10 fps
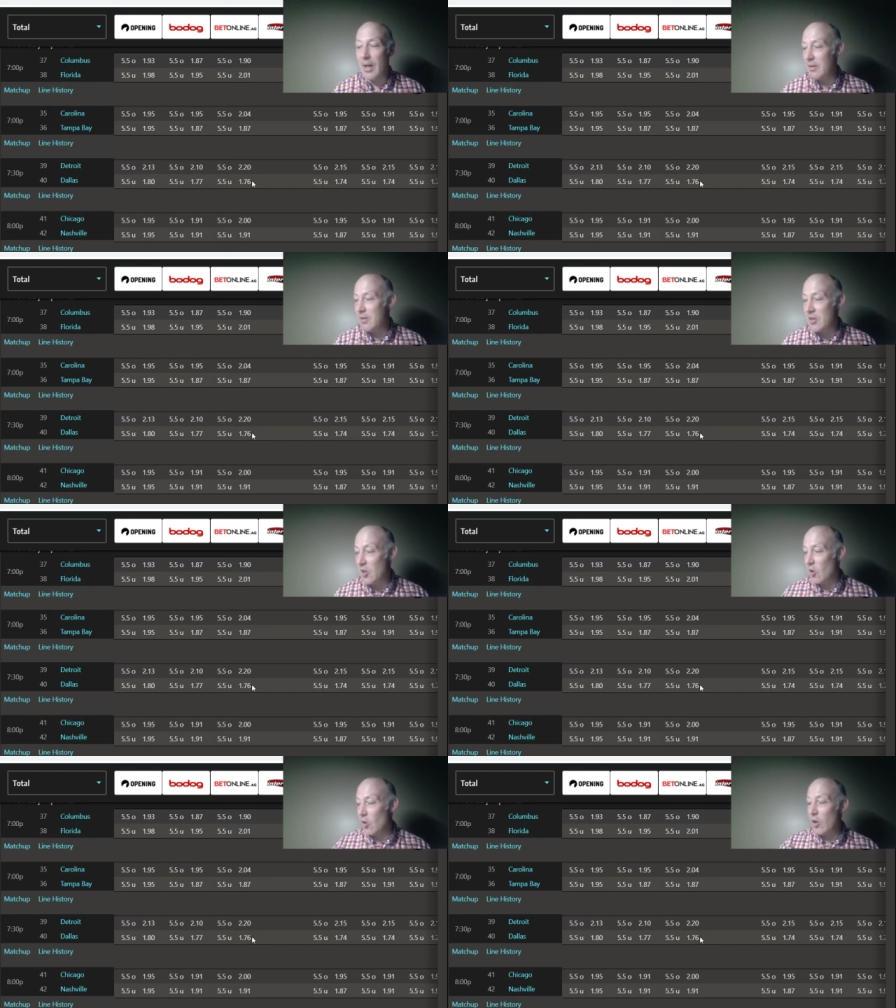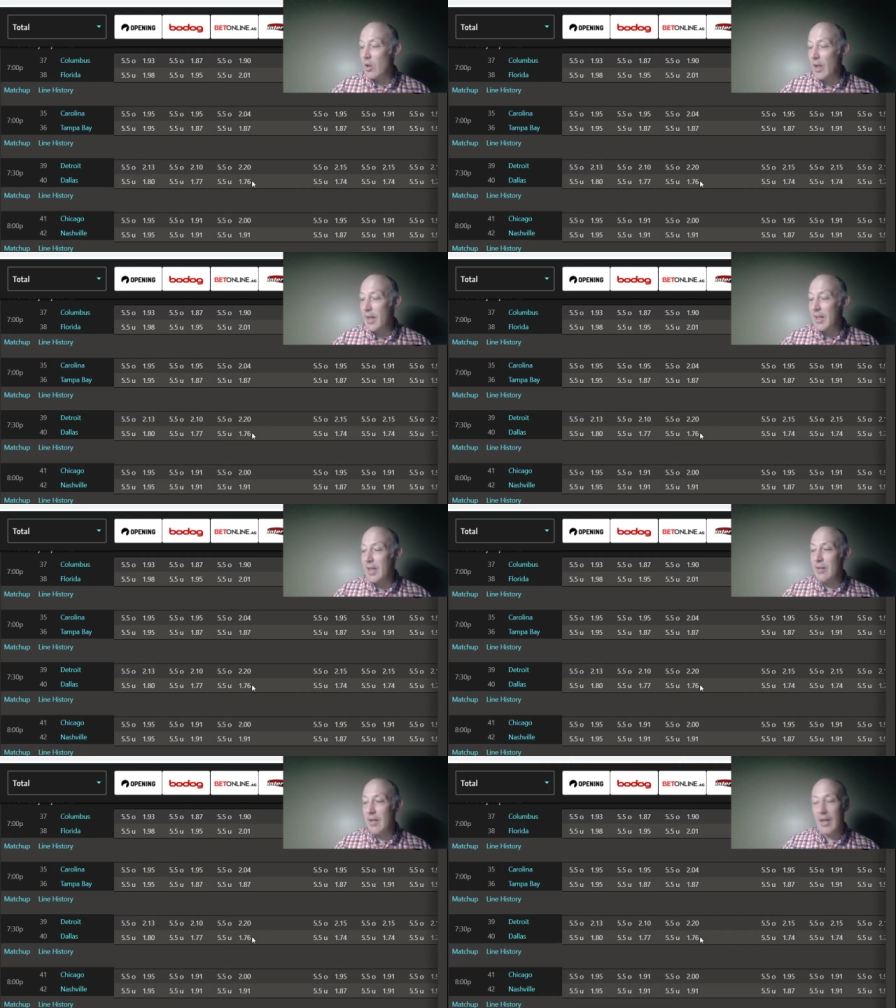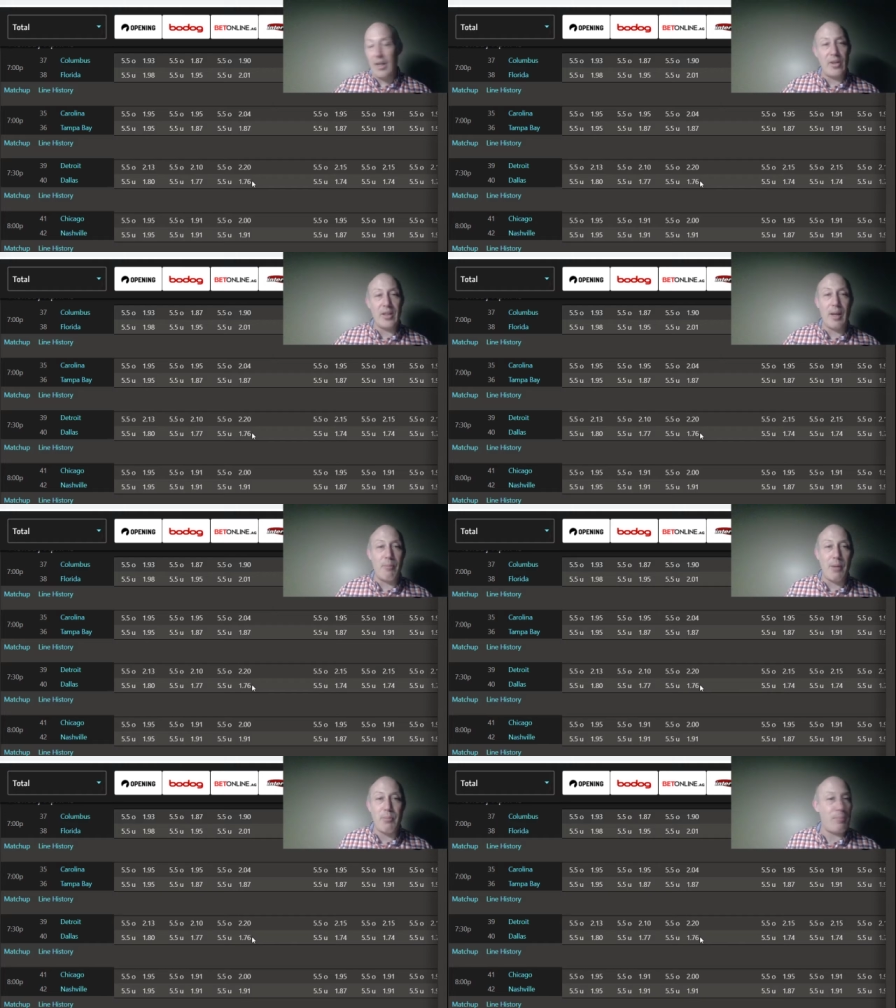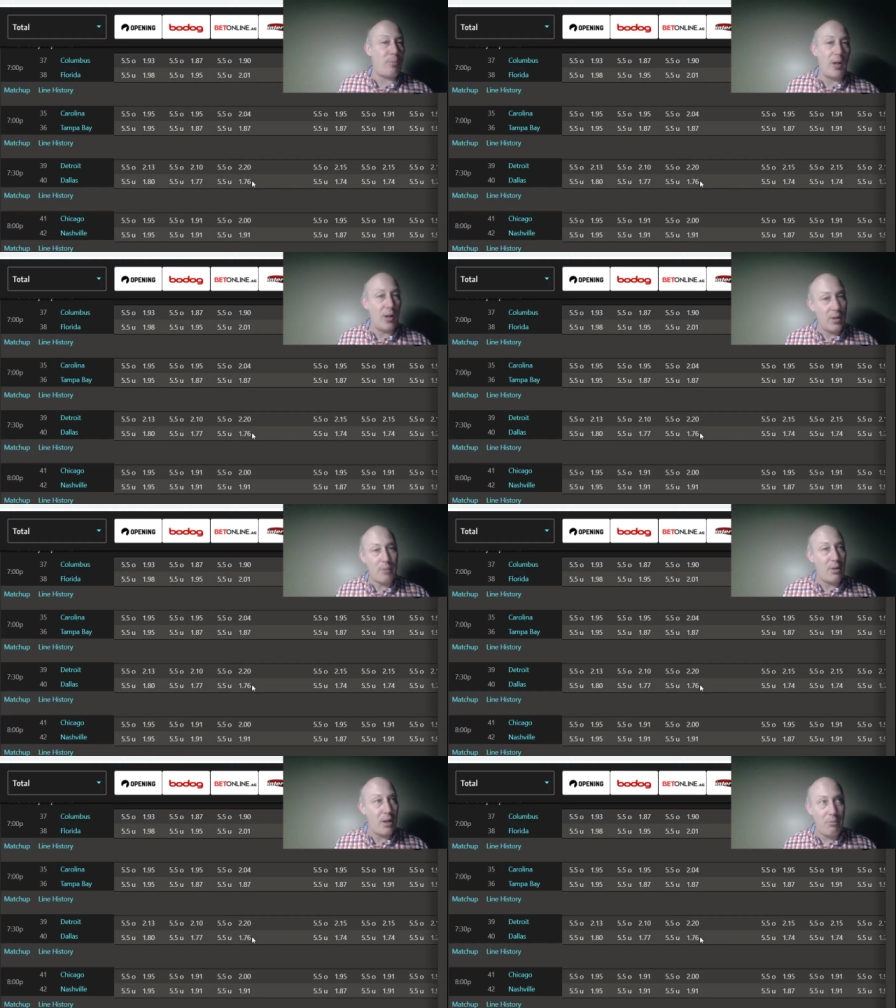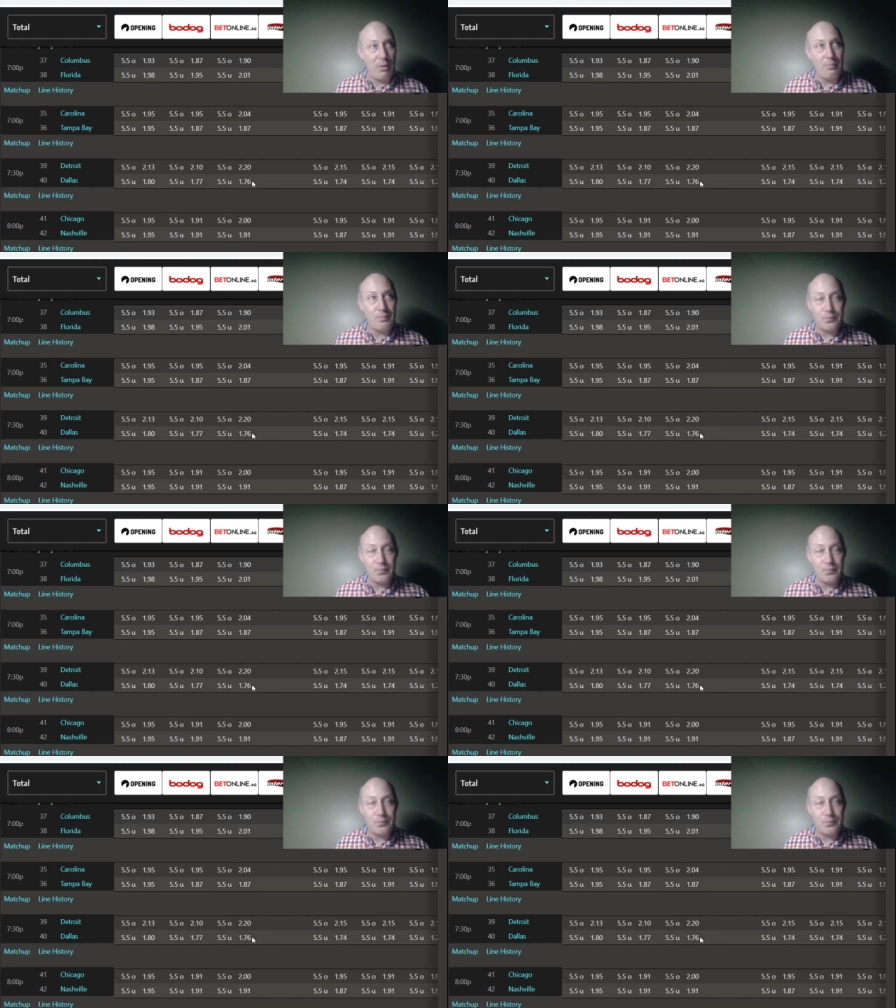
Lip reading: It doesn't look like it, and I think that might be part of the problem.